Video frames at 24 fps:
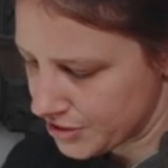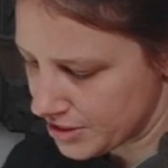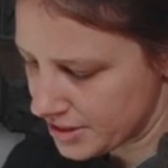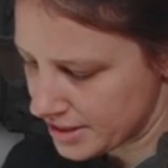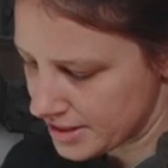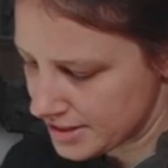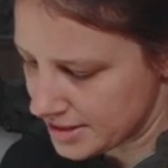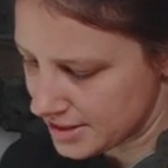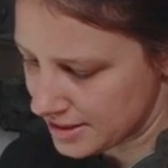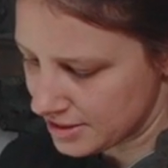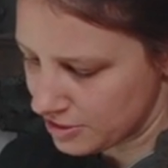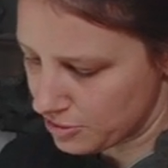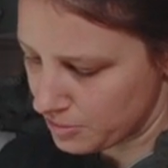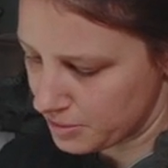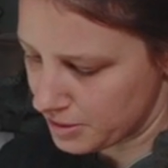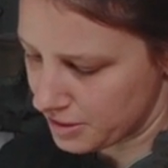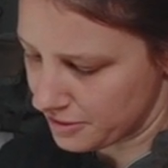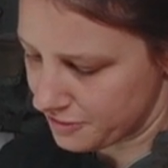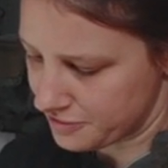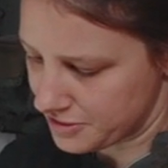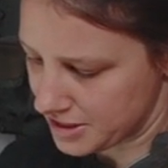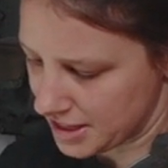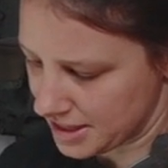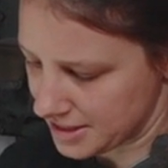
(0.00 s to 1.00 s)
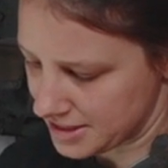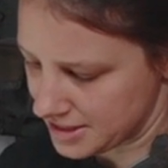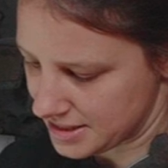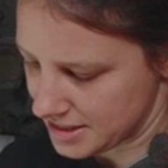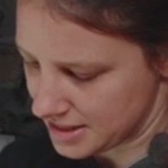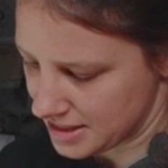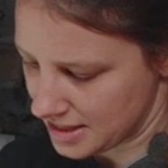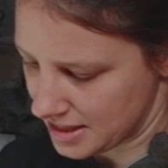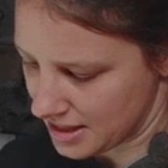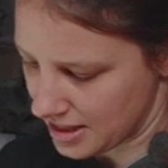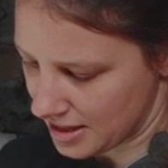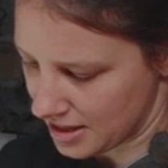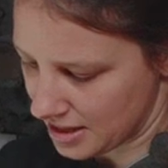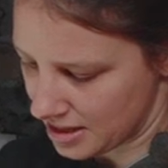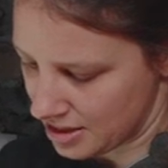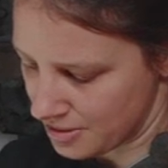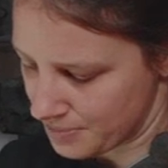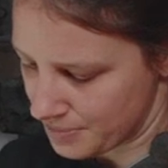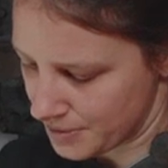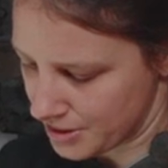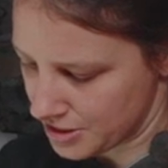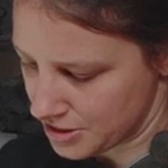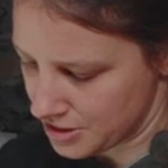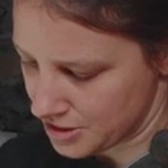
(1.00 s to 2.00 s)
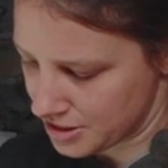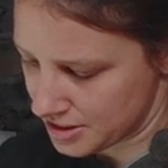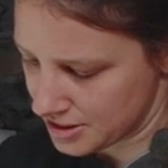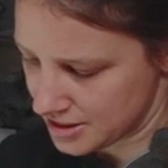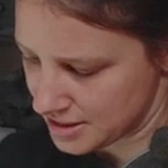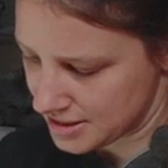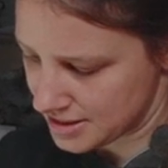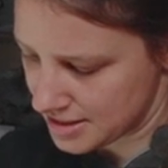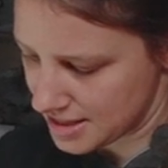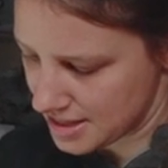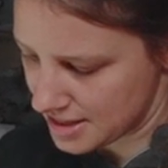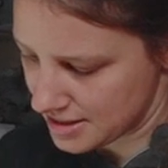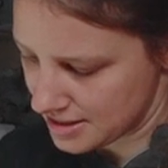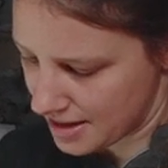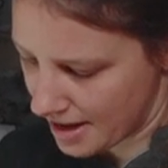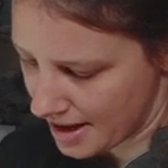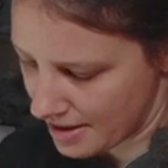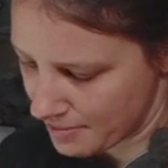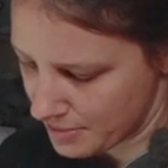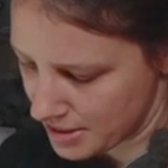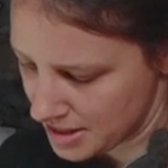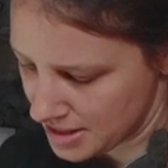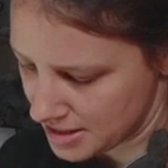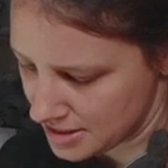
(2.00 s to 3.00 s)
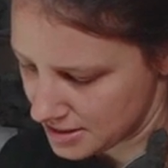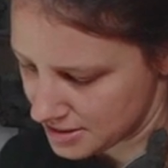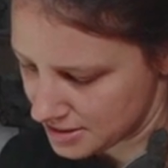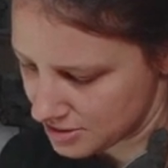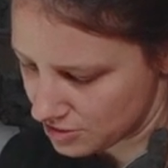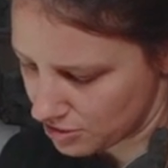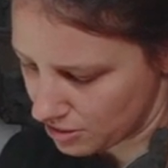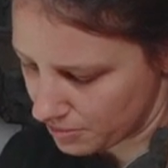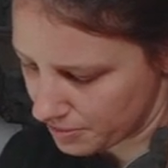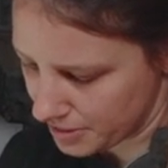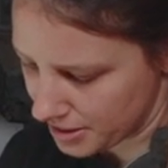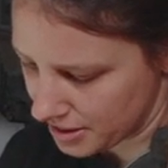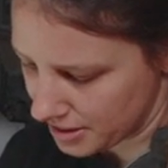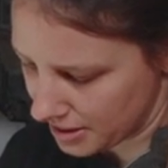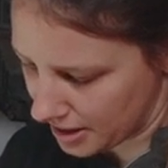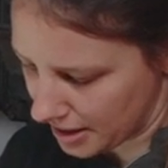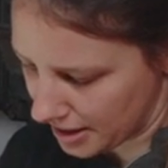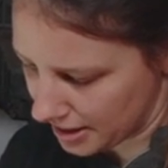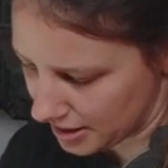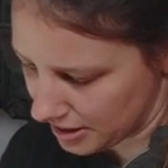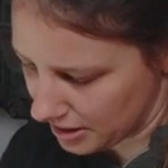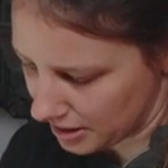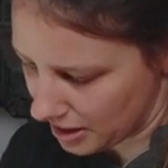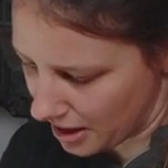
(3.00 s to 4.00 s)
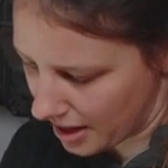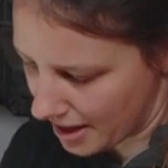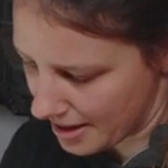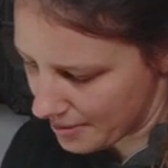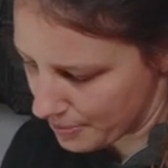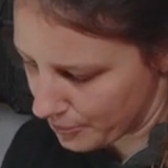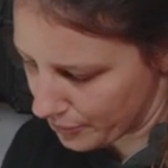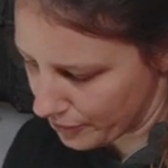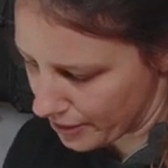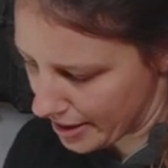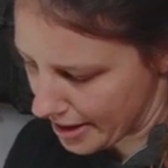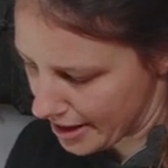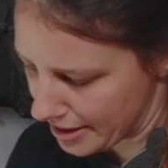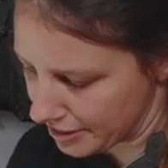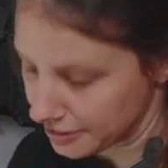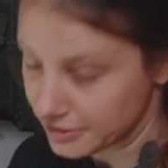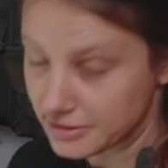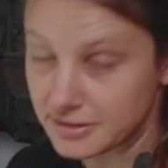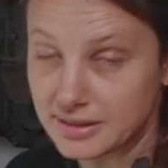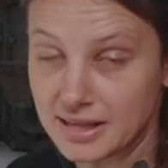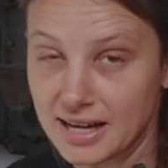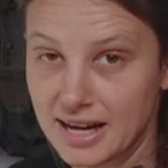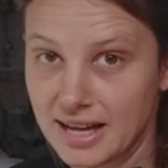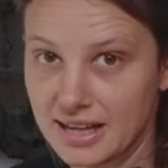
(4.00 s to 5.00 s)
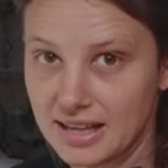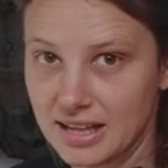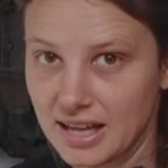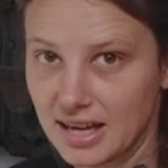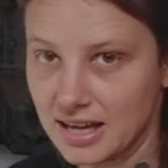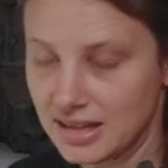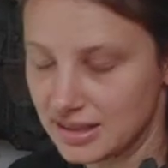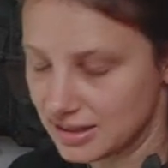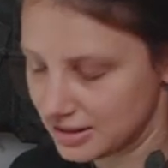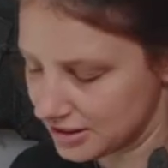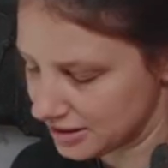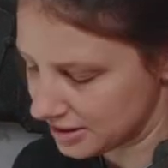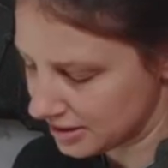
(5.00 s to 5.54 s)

there's a little bit of dust in here, but you can see the amine is normally like a light brown colour,